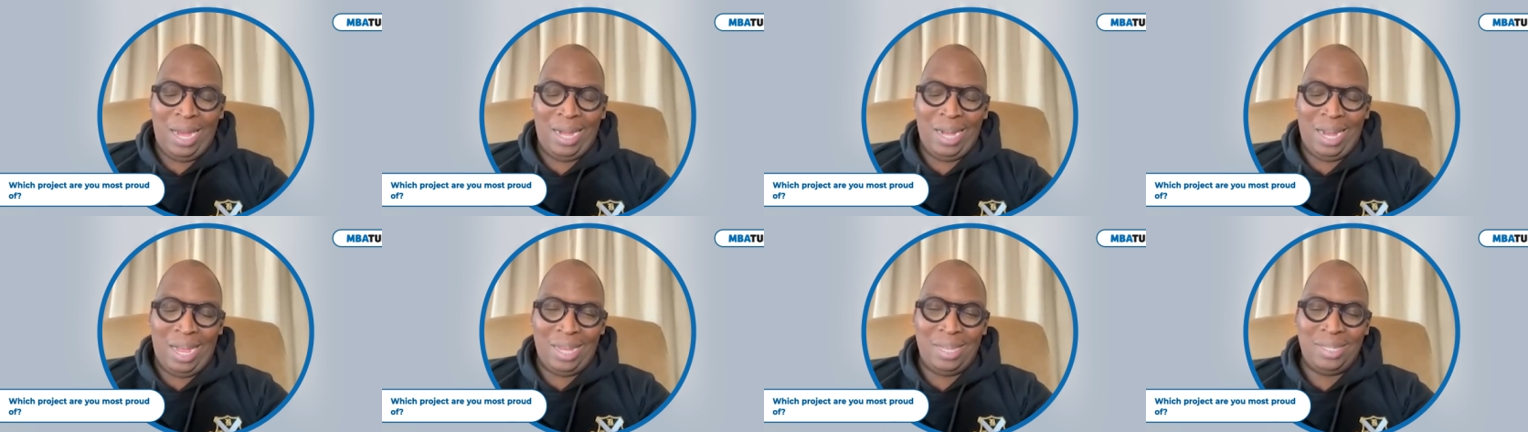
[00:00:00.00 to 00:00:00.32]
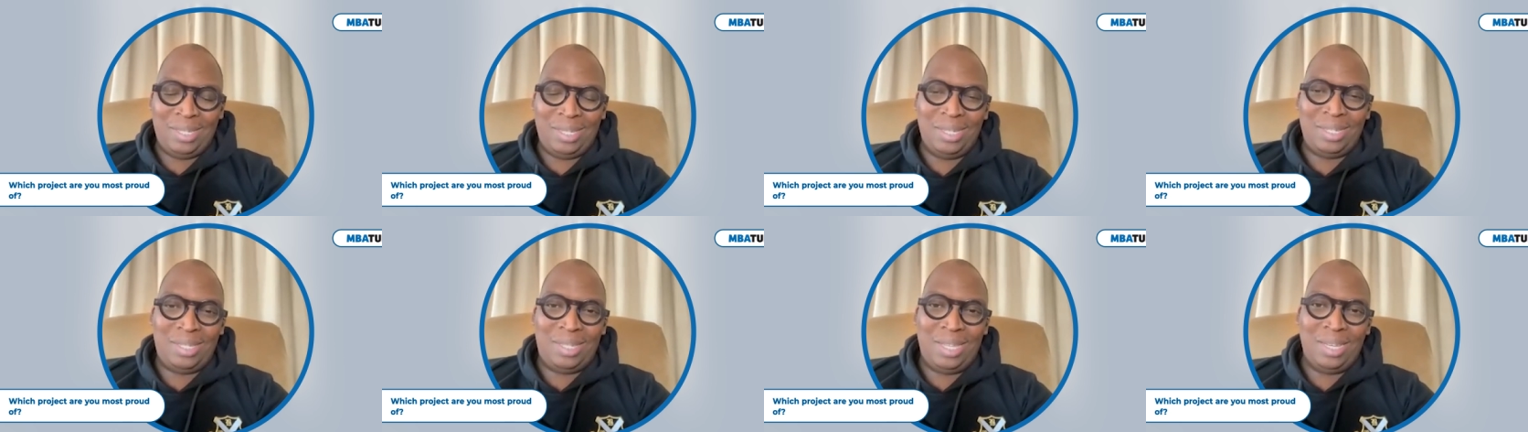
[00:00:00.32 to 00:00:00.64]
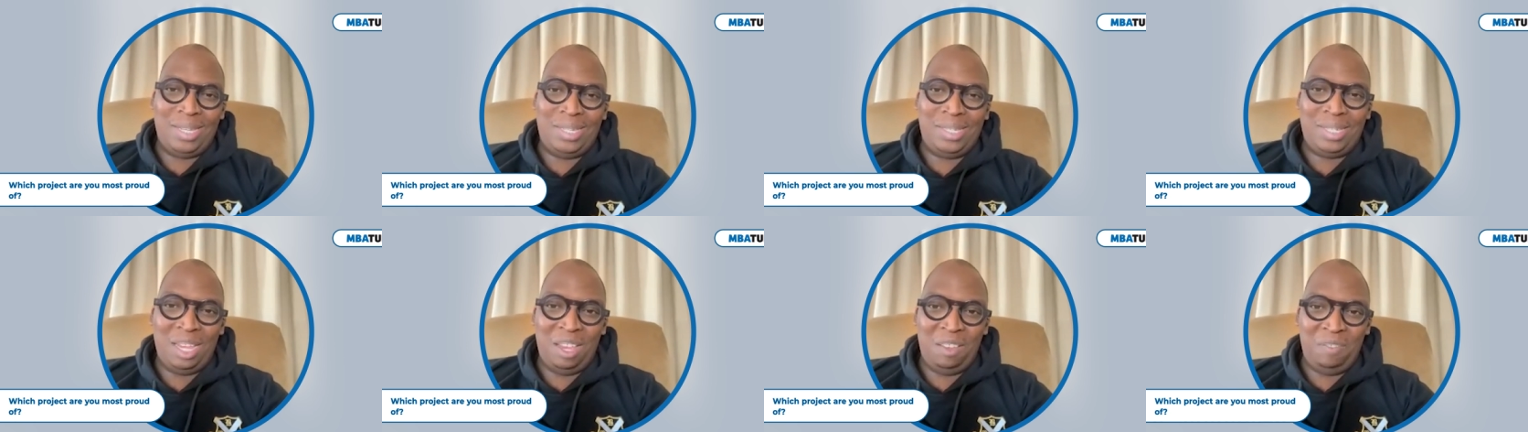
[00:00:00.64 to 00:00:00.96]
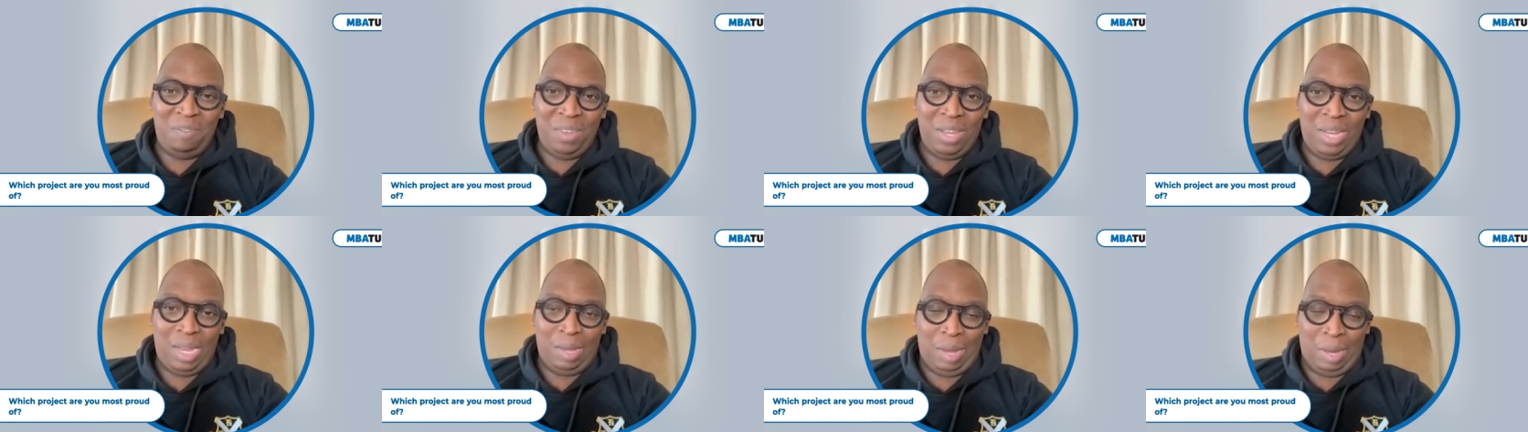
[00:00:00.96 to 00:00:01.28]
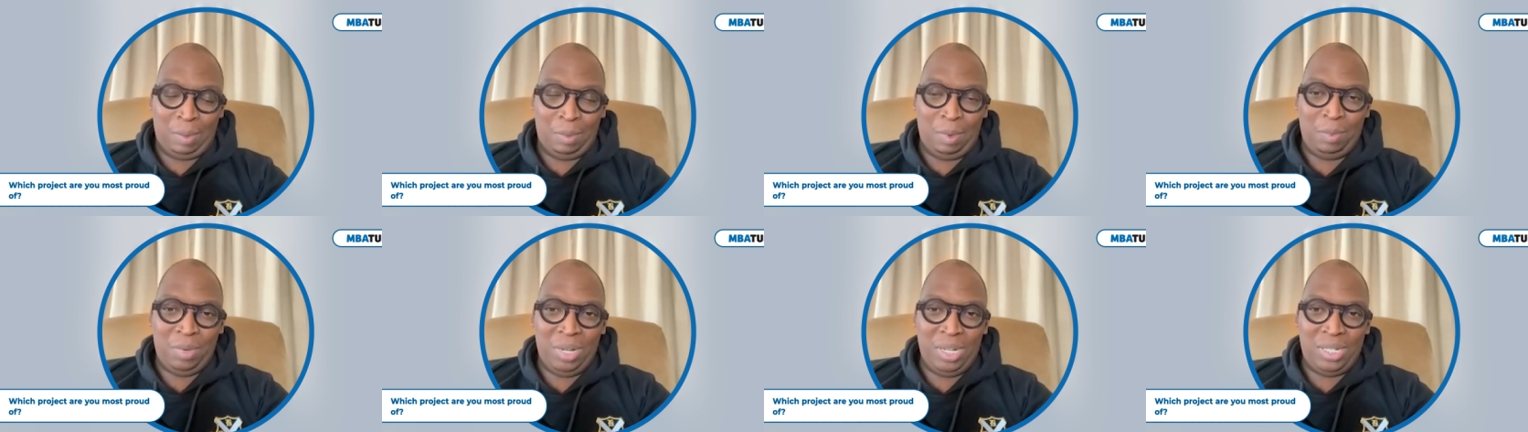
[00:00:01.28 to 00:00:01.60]
enhances the saving
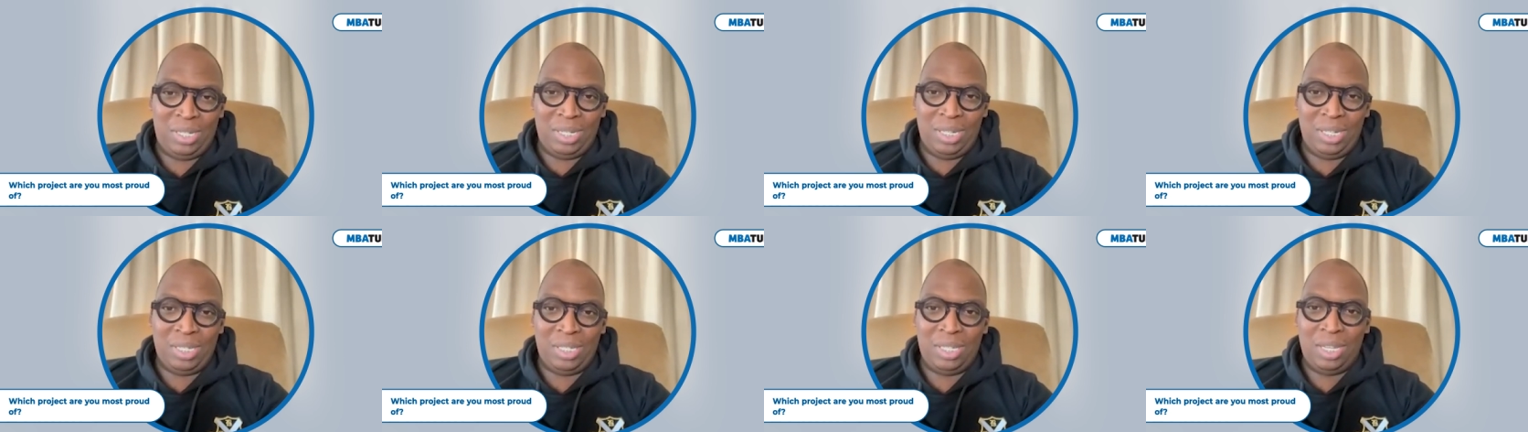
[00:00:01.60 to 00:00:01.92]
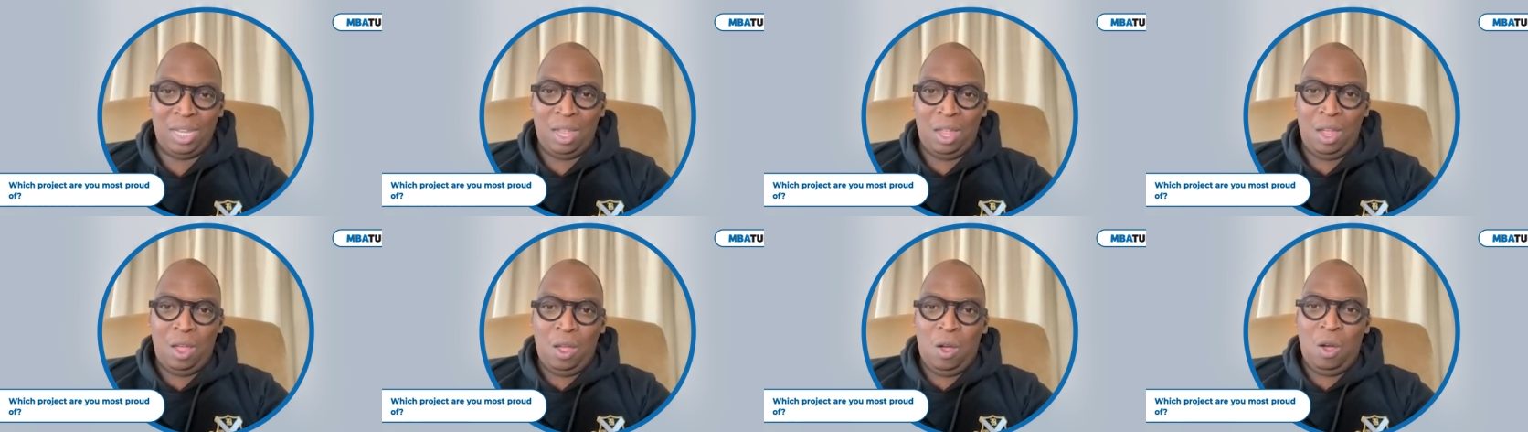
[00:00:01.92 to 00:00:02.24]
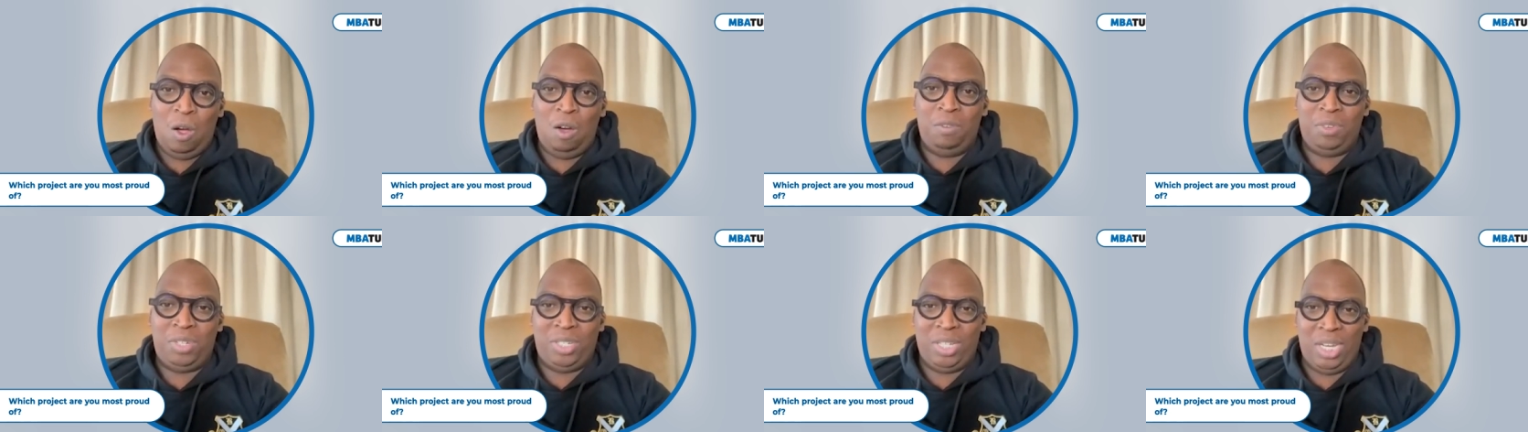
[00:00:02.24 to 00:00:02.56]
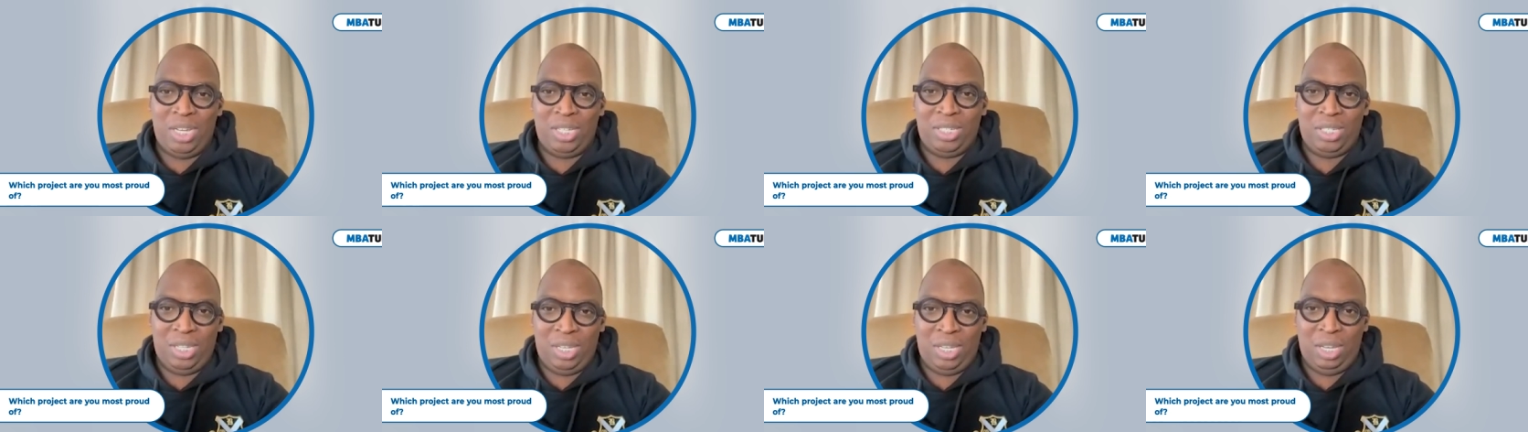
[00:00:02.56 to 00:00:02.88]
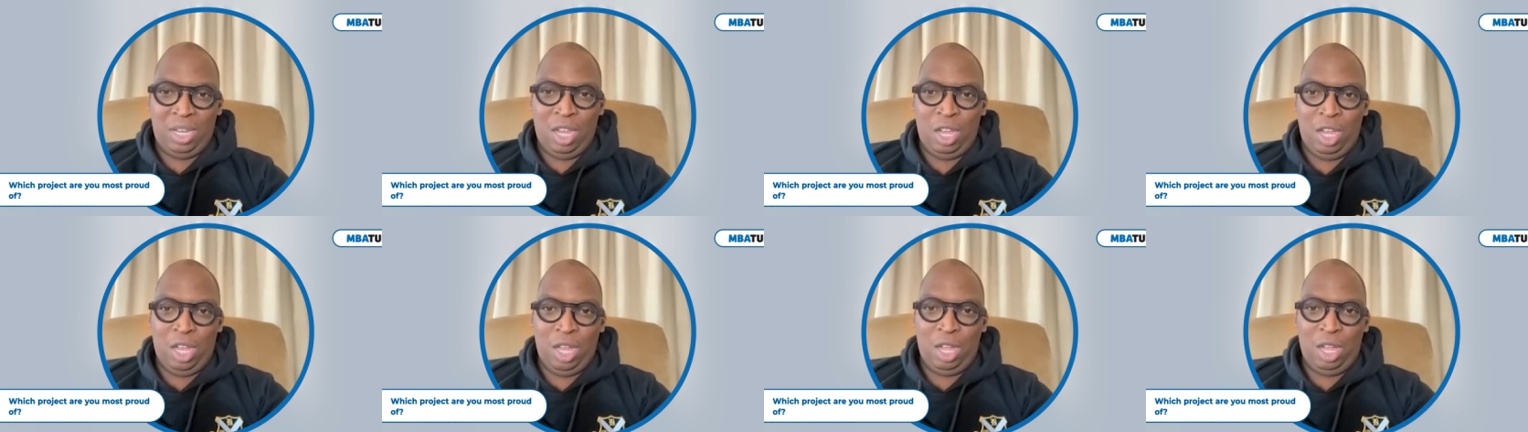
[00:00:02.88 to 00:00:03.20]
capability of taxi